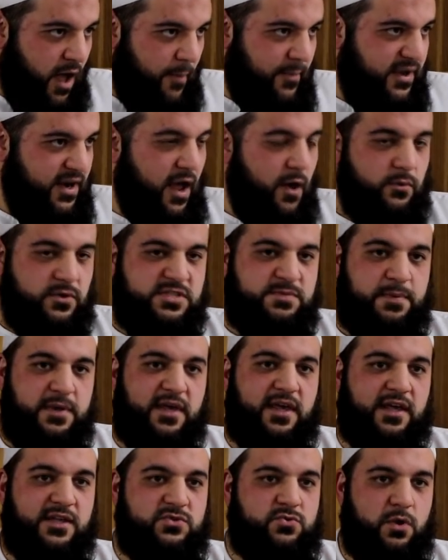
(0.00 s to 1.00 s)
I mean, I was
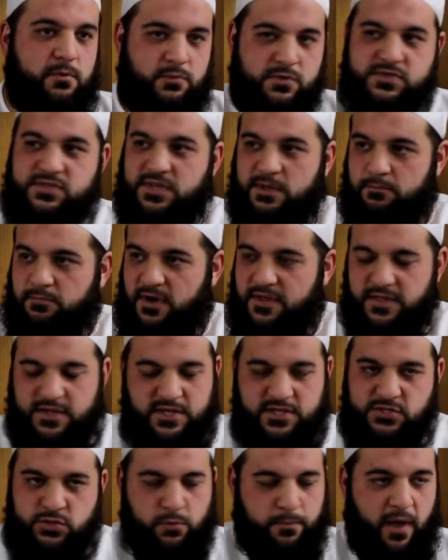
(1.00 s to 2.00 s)
speaking to a Muslim
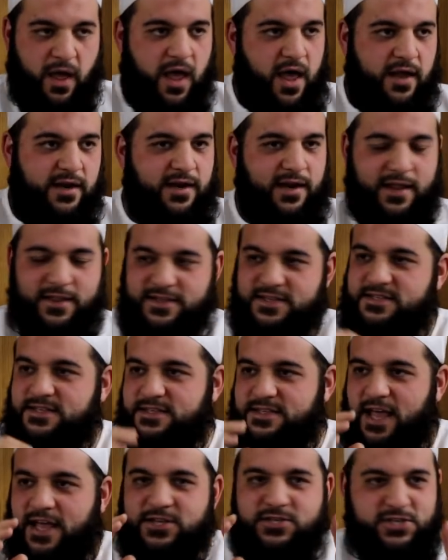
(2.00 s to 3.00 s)
brother, SubhanAllah, this
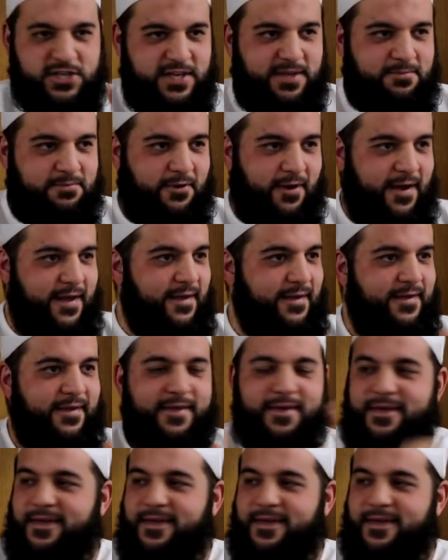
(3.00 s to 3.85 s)
is Ajib, right?